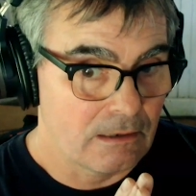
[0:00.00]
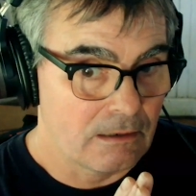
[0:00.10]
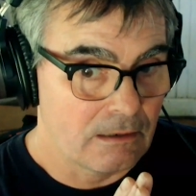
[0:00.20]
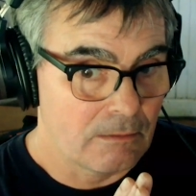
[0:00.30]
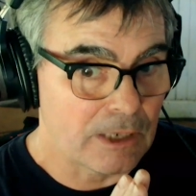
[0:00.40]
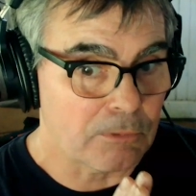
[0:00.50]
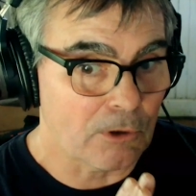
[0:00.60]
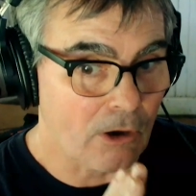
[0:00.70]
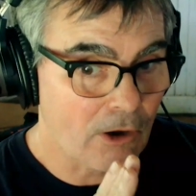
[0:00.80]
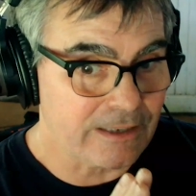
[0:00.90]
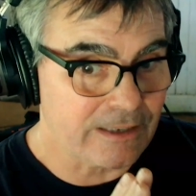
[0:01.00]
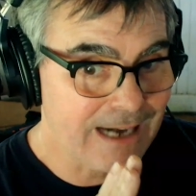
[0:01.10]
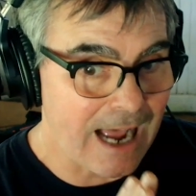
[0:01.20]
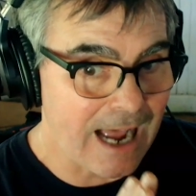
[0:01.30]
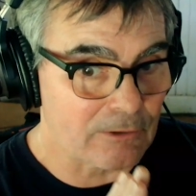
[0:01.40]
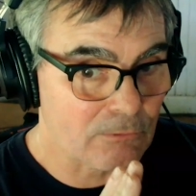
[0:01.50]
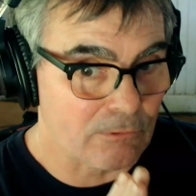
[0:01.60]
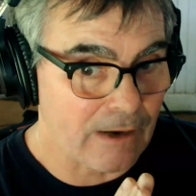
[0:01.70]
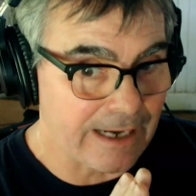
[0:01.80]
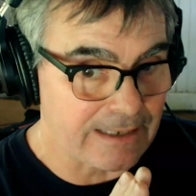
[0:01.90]
People are not
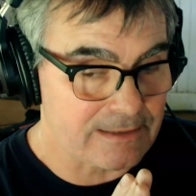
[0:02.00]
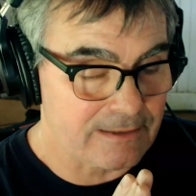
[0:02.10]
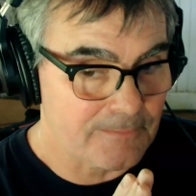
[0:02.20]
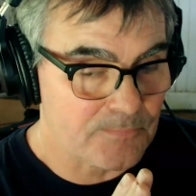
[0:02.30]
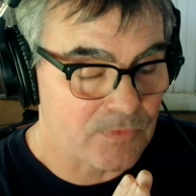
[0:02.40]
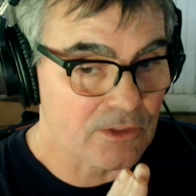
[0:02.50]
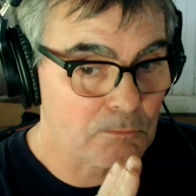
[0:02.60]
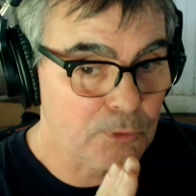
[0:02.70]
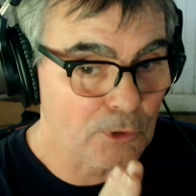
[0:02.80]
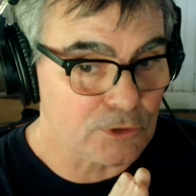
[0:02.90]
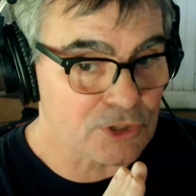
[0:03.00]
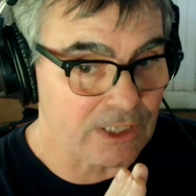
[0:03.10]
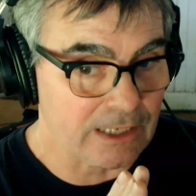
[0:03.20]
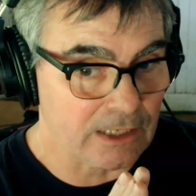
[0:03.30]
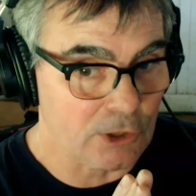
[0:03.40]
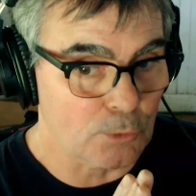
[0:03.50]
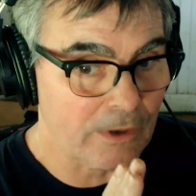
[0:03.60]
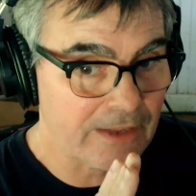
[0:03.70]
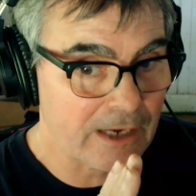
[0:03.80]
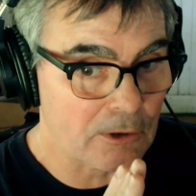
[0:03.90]
right. They're bullshitting you when
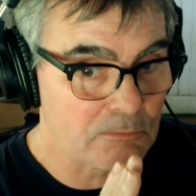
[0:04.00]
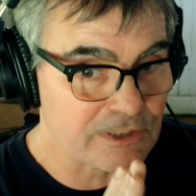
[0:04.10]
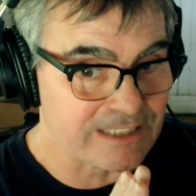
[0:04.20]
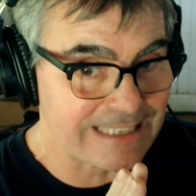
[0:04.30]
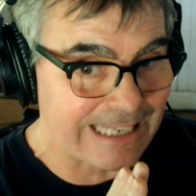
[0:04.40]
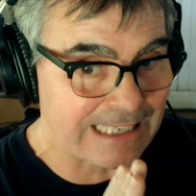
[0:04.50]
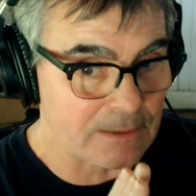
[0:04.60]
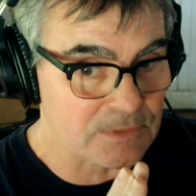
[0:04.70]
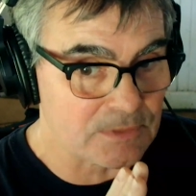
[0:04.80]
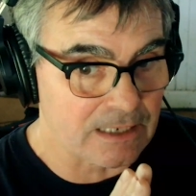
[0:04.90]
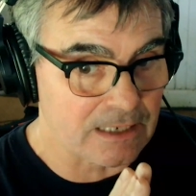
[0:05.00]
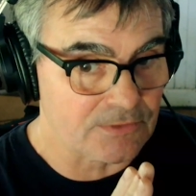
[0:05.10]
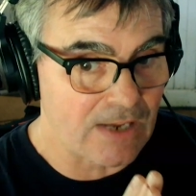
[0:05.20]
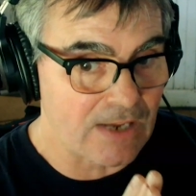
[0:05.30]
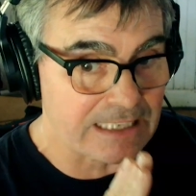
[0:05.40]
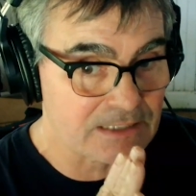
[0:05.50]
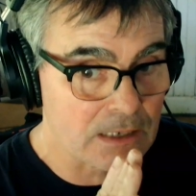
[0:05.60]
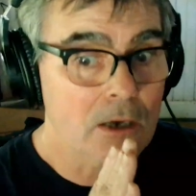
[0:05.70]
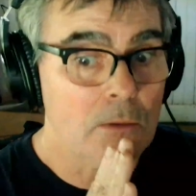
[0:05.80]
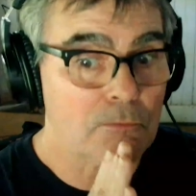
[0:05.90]
they are presenting themselves as
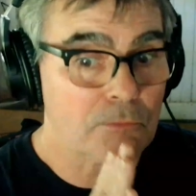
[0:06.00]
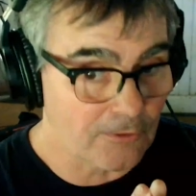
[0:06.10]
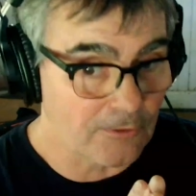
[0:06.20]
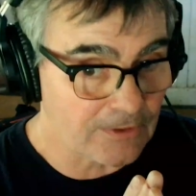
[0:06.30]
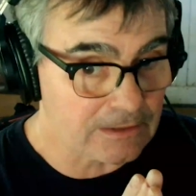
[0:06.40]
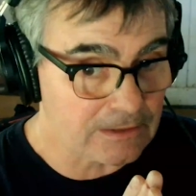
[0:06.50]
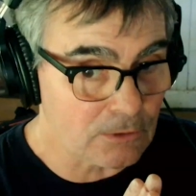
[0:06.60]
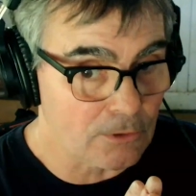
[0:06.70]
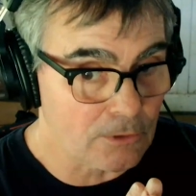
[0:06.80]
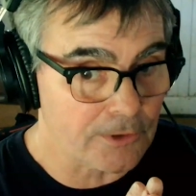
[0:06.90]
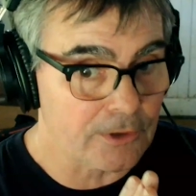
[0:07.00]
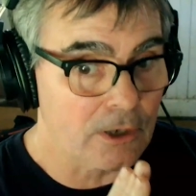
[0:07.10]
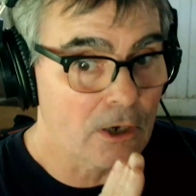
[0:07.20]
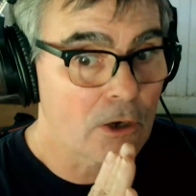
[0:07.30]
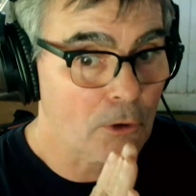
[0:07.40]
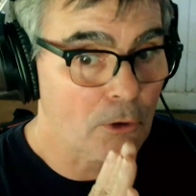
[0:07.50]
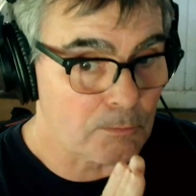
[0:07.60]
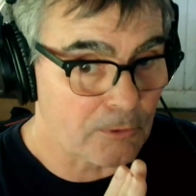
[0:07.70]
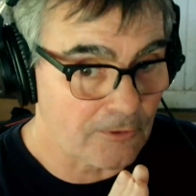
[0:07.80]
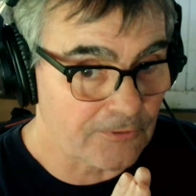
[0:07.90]
perfectly ordered or
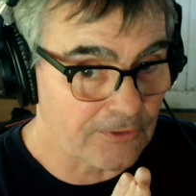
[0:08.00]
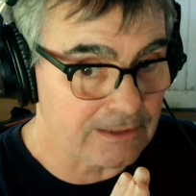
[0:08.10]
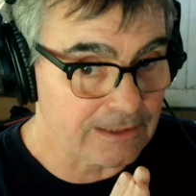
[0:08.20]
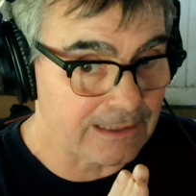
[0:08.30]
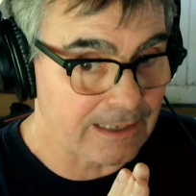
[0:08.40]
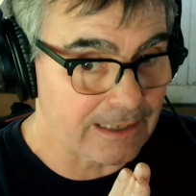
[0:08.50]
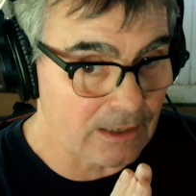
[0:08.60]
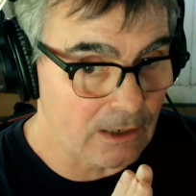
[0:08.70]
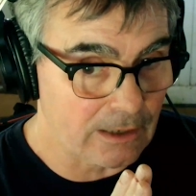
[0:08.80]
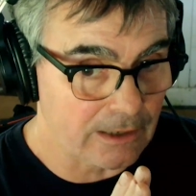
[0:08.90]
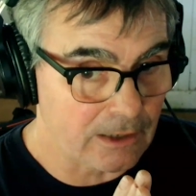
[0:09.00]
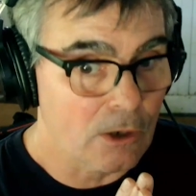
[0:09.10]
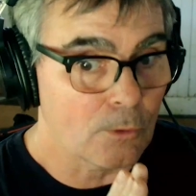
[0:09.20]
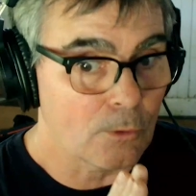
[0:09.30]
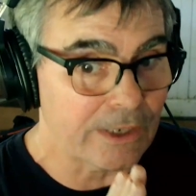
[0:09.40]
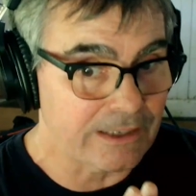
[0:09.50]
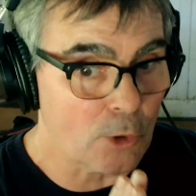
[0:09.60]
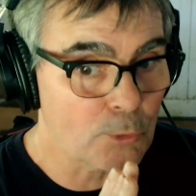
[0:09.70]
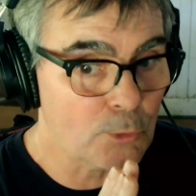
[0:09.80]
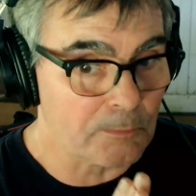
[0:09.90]
perfectly chaotic. We know
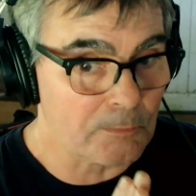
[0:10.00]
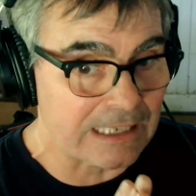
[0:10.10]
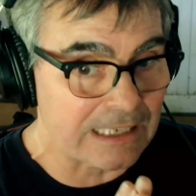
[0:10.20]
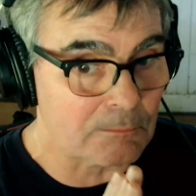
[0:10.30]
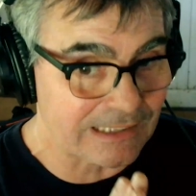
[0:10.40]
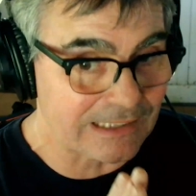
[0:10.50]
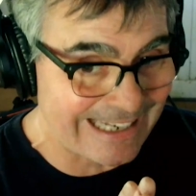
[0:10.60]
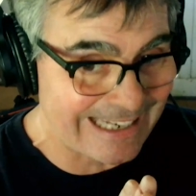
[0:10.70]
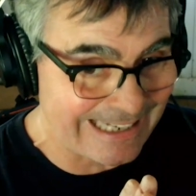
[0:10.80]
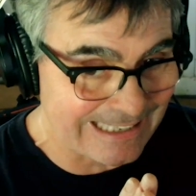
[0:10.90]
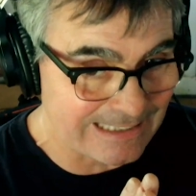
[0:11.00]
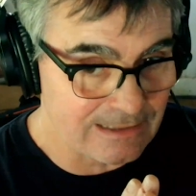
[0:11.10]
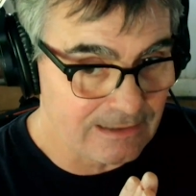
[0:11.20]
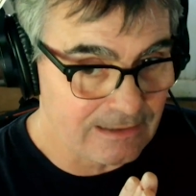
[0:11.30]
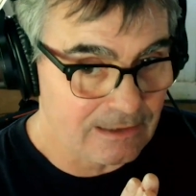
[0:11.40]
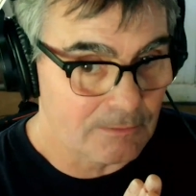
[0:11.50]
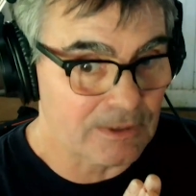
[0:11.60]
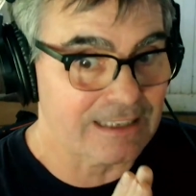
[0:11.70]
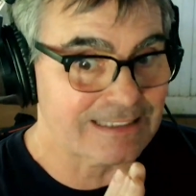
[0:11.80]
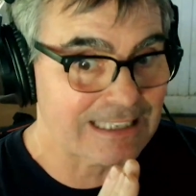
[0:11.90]
we're being played
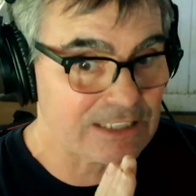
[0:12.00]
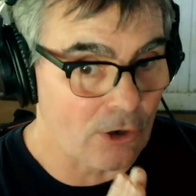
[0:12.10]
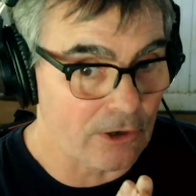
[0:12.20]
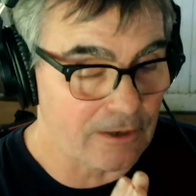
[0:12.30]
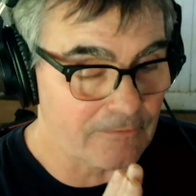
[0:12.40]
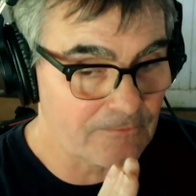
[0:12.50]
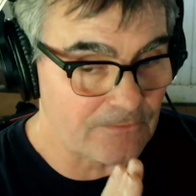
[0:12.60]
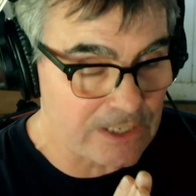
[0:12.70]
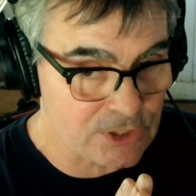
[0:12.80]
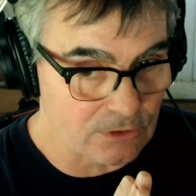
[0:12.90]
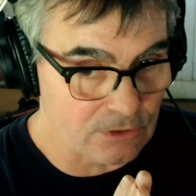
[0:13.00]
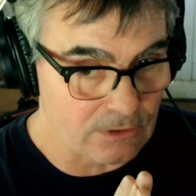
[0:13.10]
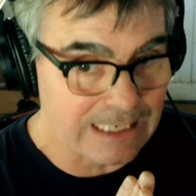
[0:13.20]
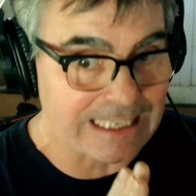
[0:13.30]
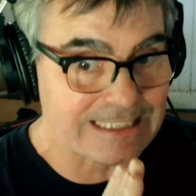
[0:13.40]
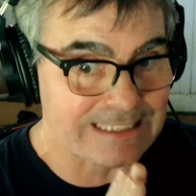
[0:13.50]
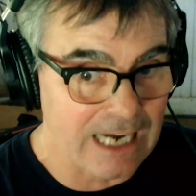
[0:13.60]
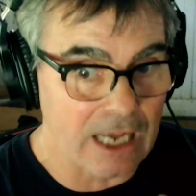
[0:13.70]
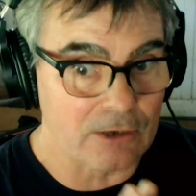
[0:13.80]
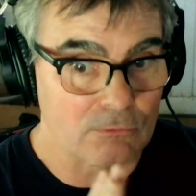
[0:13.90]
because it's artificial. It's
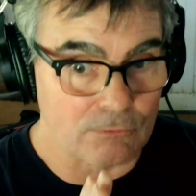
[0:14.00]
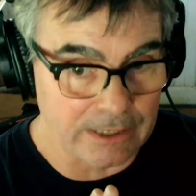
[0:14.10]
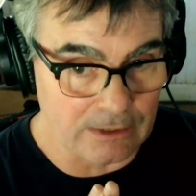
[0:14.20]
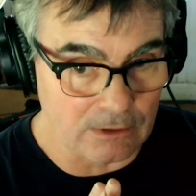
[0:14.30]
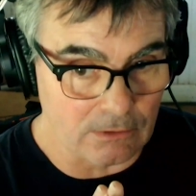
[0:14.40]
not real.